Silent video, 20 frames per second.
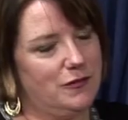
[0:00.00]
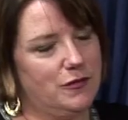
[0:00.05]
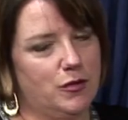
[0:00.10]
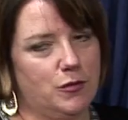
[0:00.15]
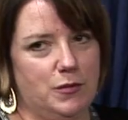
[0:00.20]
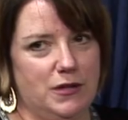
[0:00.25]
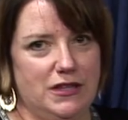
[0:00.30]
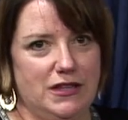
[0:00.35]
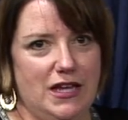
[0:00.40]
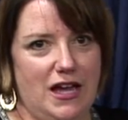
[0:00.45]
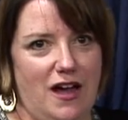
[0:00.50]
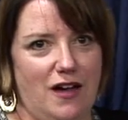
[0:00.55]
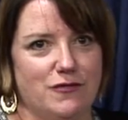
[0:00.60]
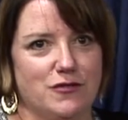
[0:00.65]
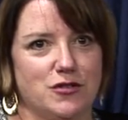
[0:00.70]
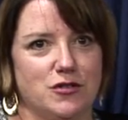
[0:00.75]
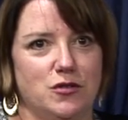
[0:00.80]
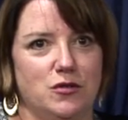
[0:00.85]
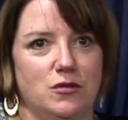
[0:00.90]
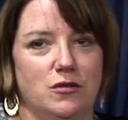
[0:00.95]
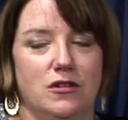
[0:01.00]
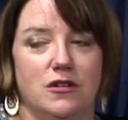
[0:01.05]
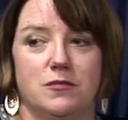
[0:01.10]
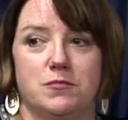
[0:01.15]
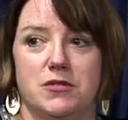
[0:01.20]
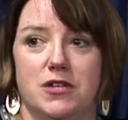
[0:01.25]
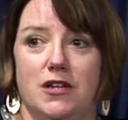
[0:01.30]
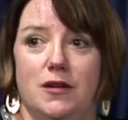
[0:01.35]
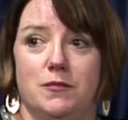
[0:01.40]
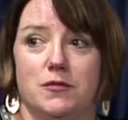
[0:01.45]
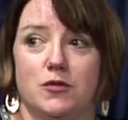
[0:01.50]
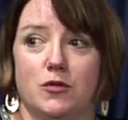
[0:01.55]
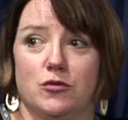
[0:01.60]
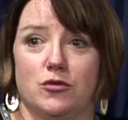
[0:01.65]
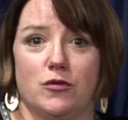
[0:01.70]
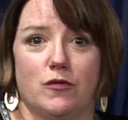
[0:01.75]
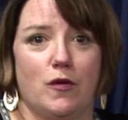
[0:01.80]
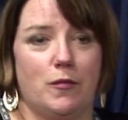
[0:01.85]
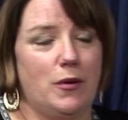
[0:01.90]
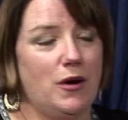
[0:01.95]
It'll be in the afternoon, Ipswich
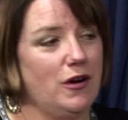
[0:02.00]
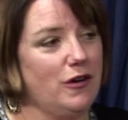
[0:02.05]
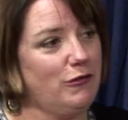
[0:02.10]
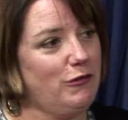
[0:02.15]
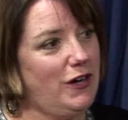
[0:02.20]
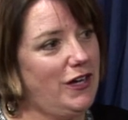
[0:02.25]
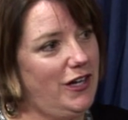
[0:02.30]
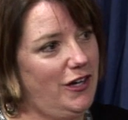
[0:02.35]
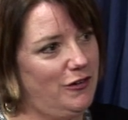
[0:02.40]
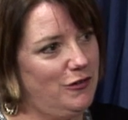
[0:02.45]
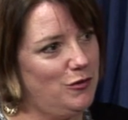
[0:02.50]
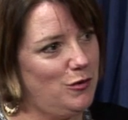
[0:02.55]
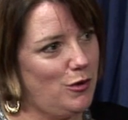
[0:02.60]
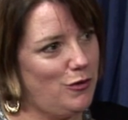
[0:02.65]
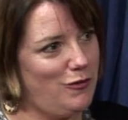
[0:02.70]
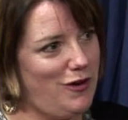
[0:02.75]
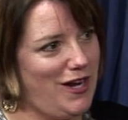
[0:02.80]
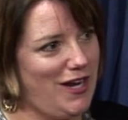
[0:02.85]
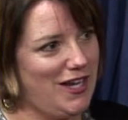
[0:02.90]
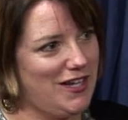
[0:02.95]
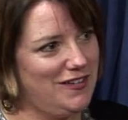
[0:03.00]
River Park right here in North Reading.